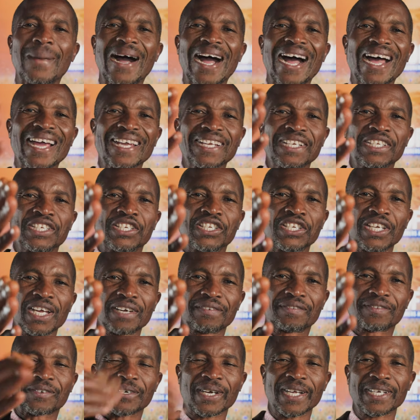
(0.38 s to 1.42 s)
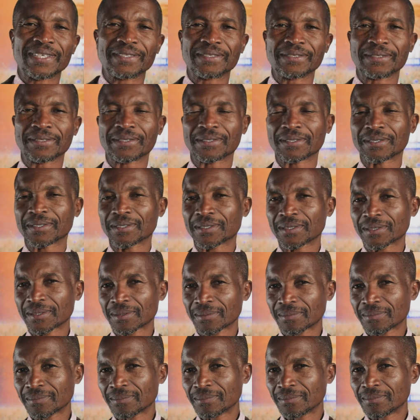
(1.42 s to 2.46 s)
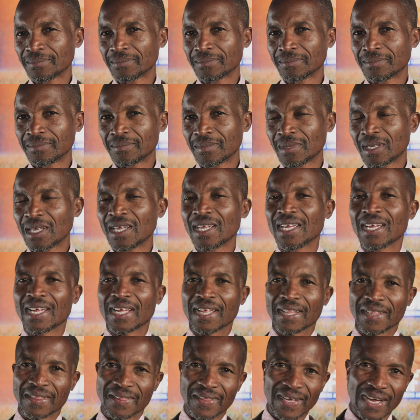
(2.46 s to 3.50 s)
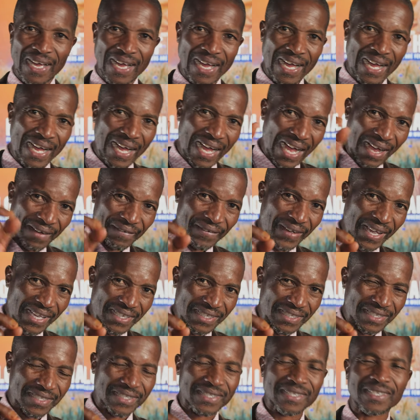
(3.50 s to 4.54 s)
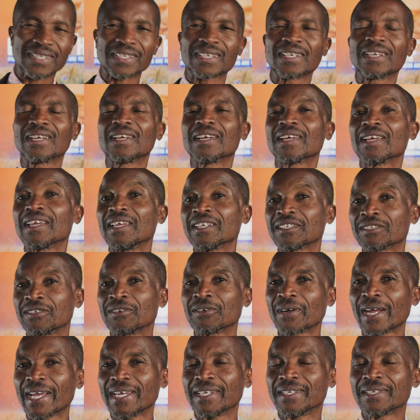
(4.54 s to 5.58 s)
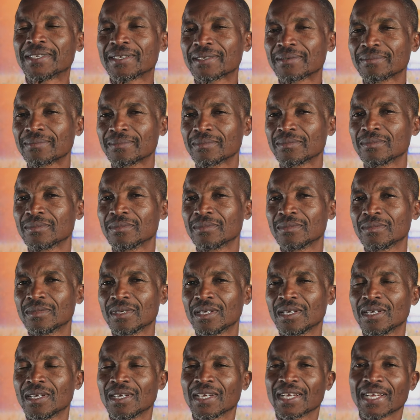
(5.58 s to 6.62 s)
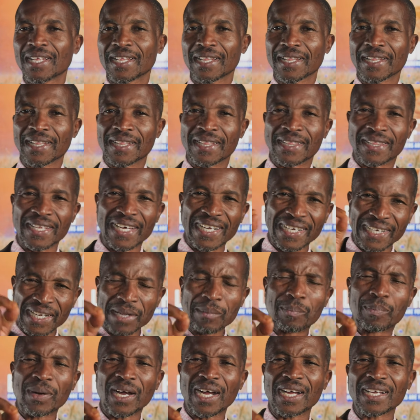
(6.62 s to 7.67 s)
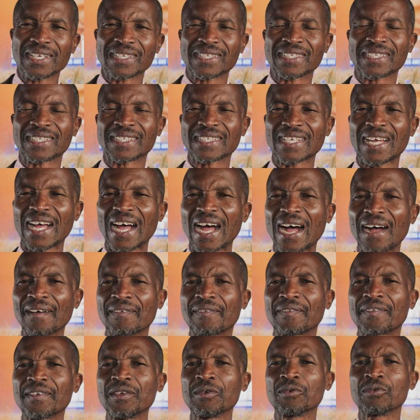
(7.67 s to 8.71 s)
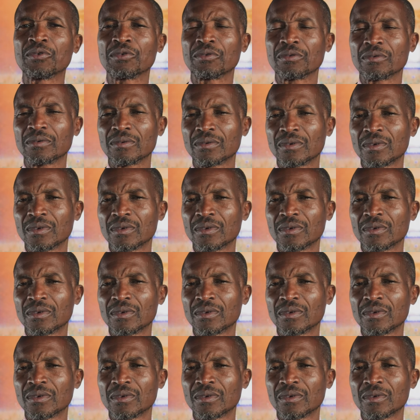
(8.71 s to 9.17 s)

My dear friends, the harvest is great. The reapers are few,